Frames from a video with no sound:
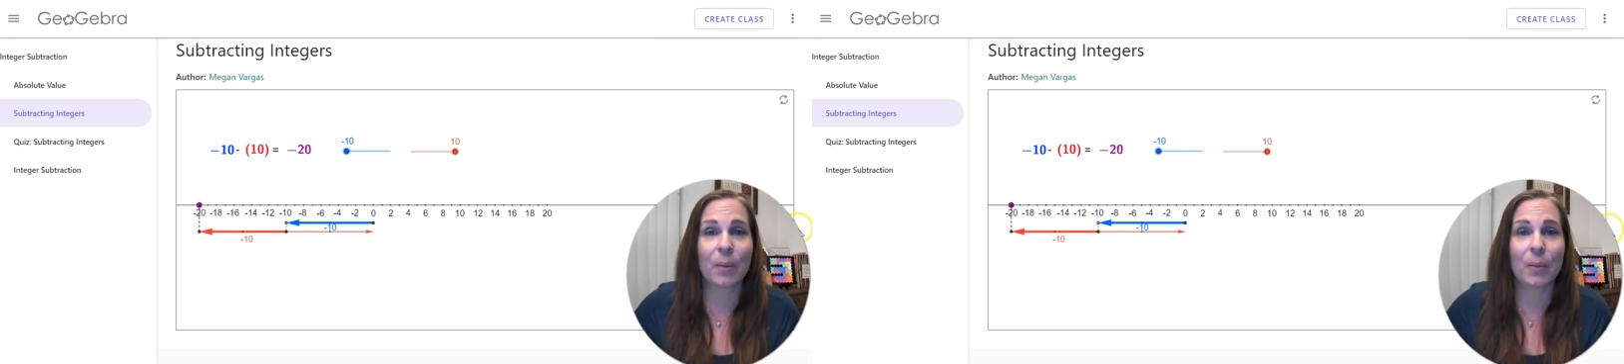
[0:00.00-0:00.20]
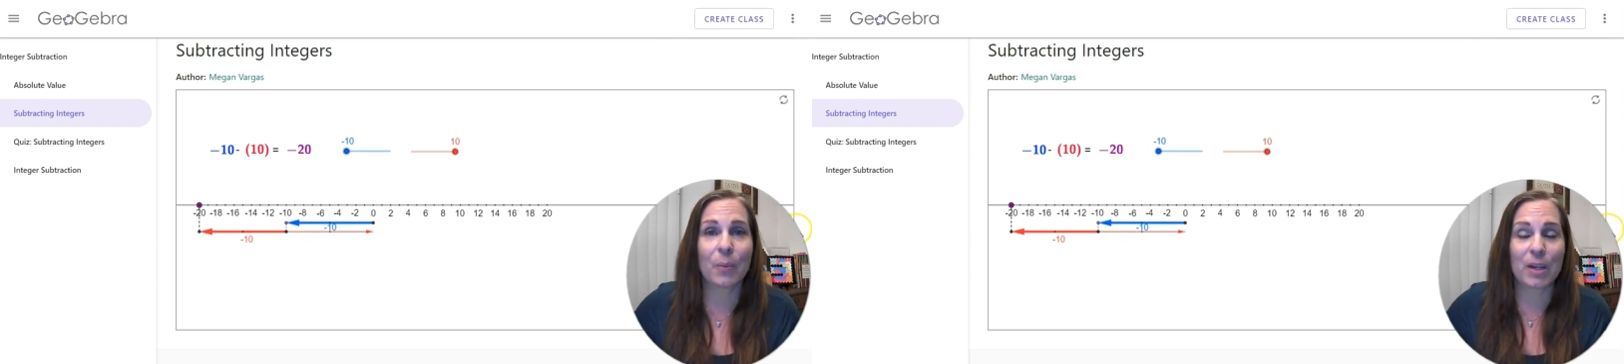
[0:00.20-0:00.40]

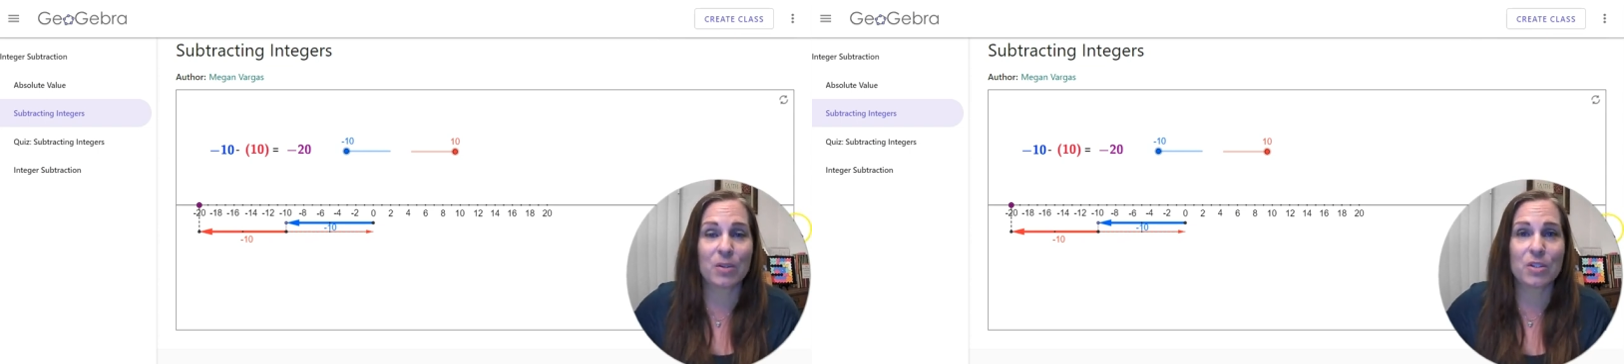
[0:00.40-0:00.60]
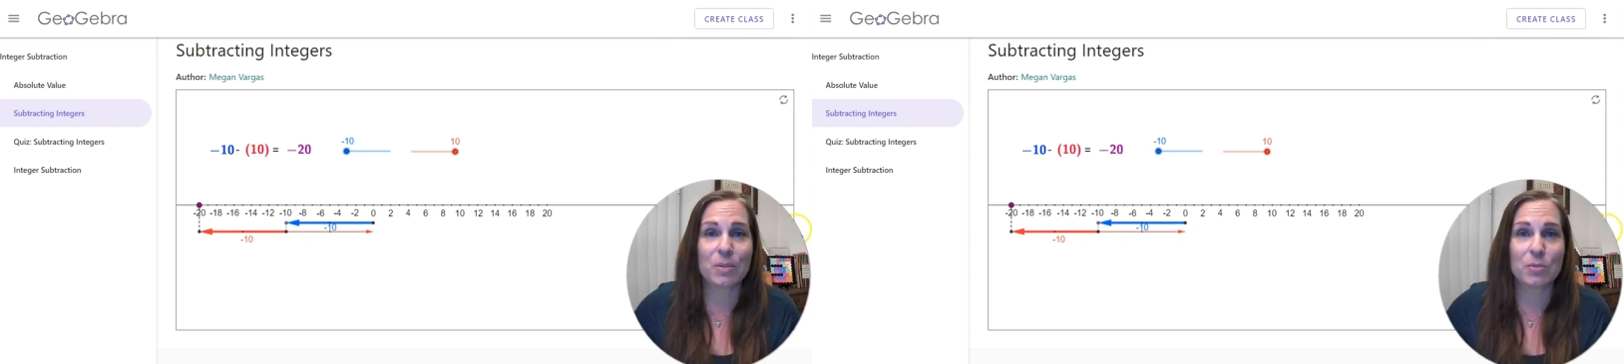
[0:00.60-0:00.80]
When
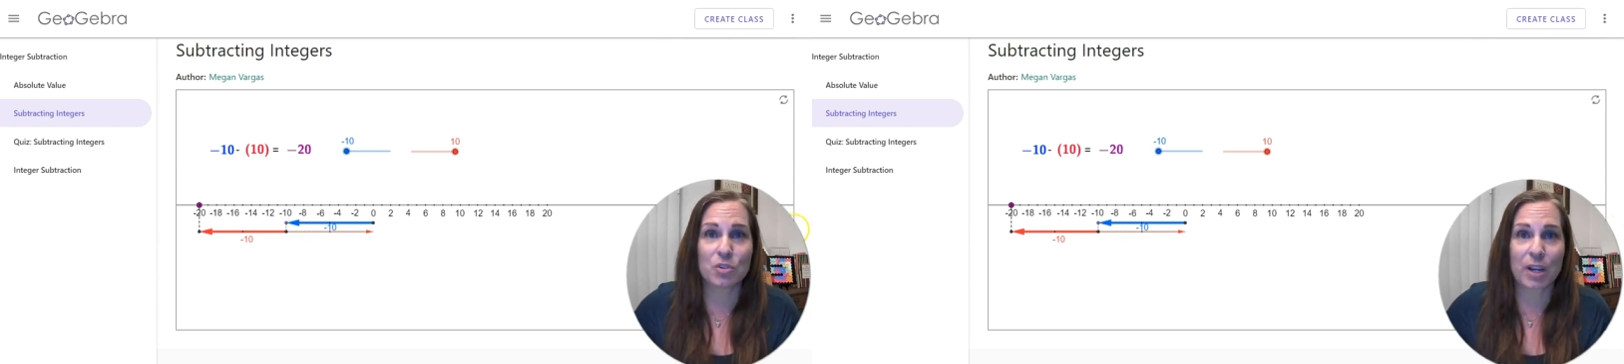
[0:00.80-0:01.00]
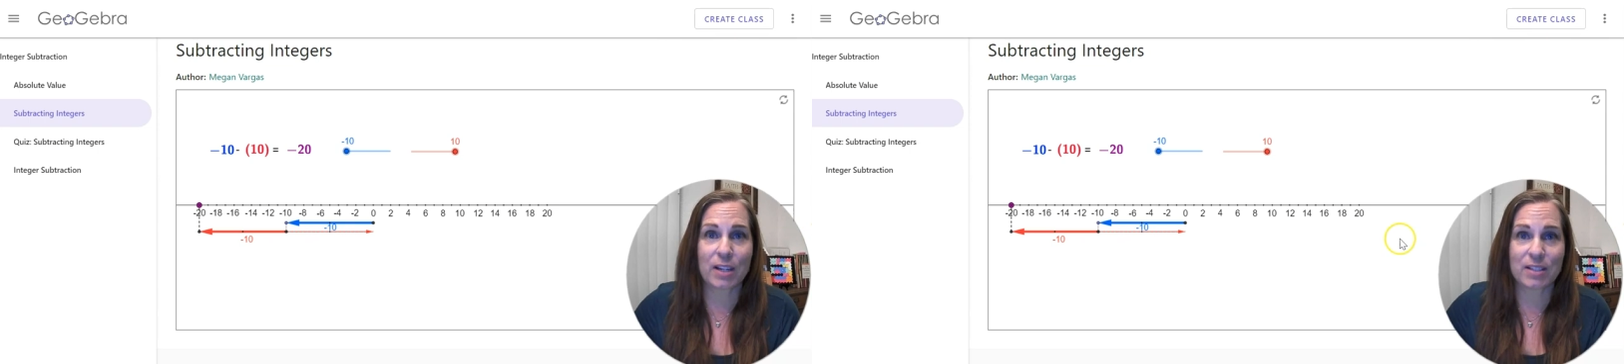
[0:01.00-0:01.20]
you
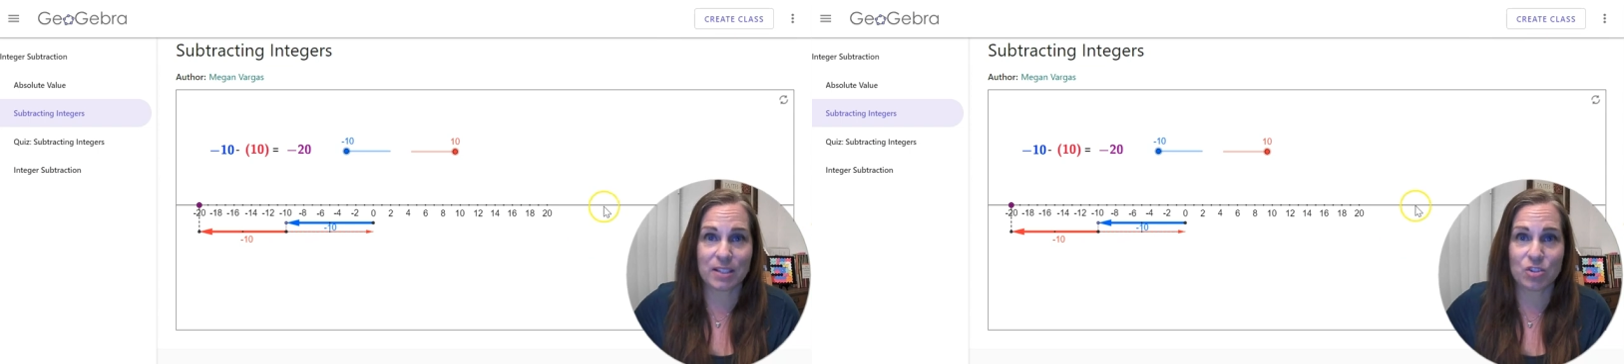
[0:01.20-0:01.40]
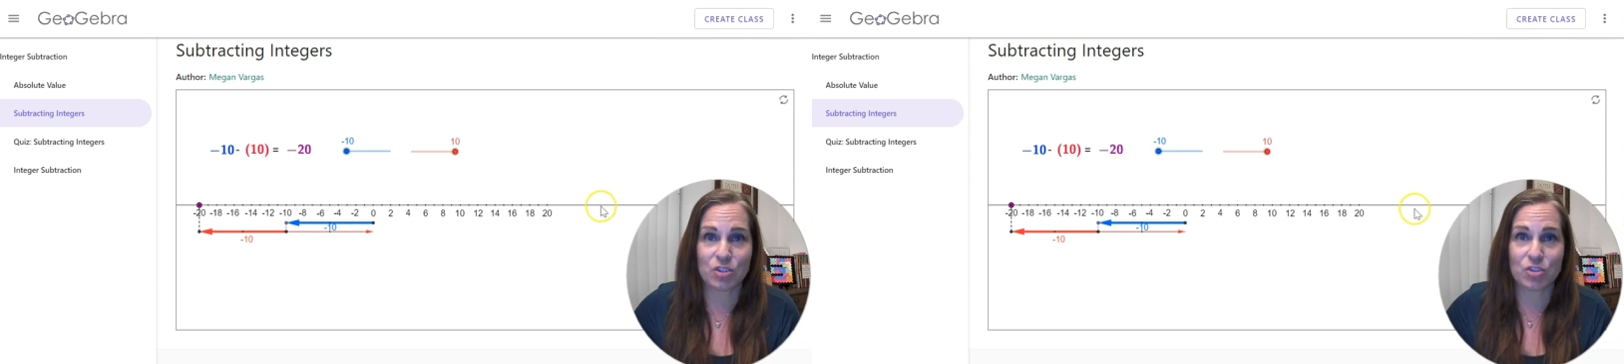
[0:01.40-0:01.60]
subtract
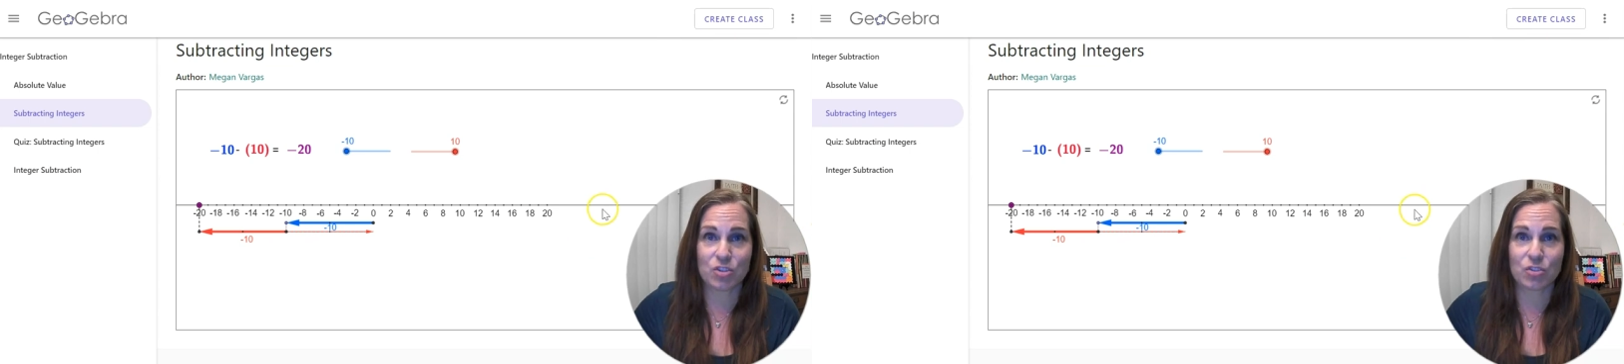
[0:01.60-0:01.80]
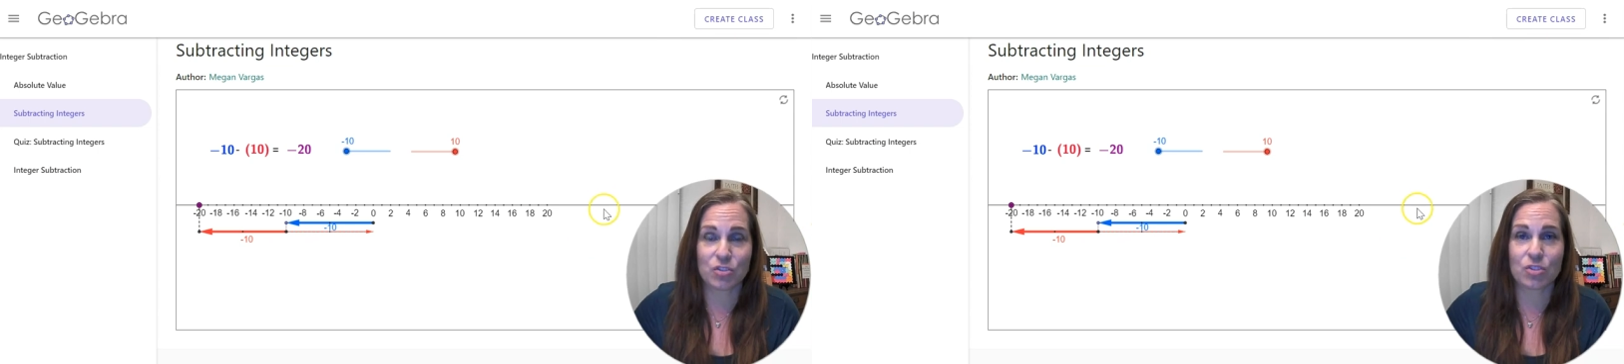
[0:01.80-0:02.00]

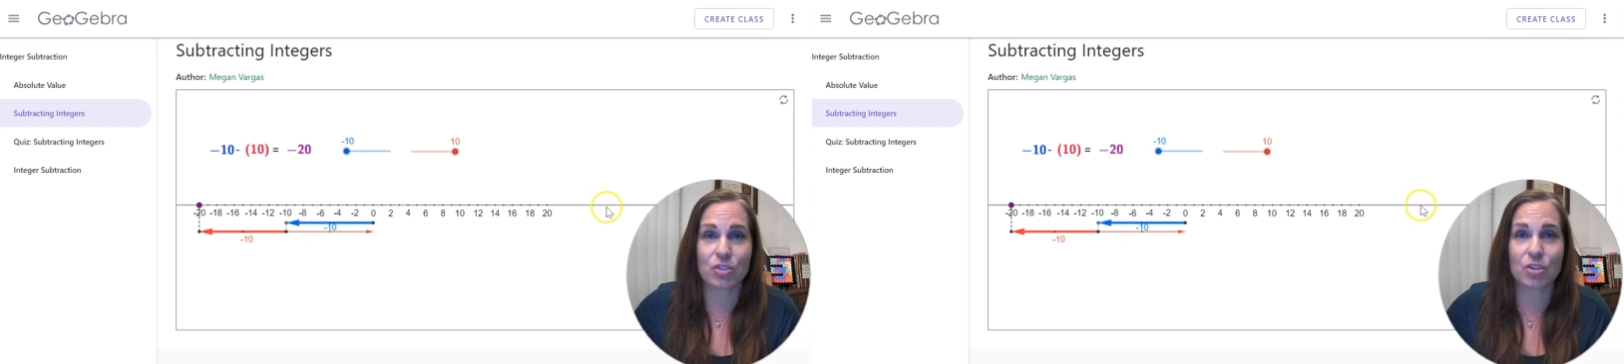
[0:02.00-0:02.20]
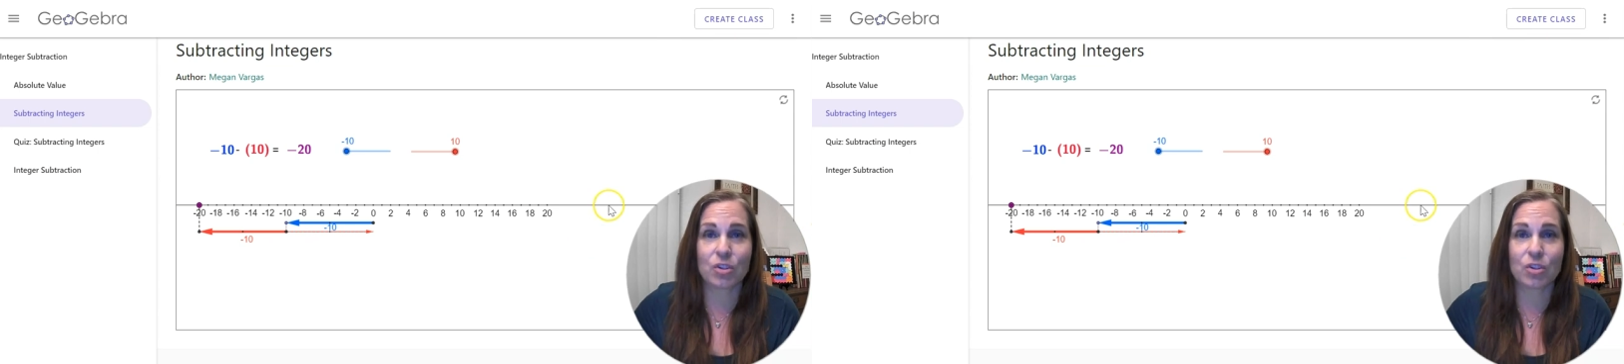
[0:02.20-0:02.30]
integers,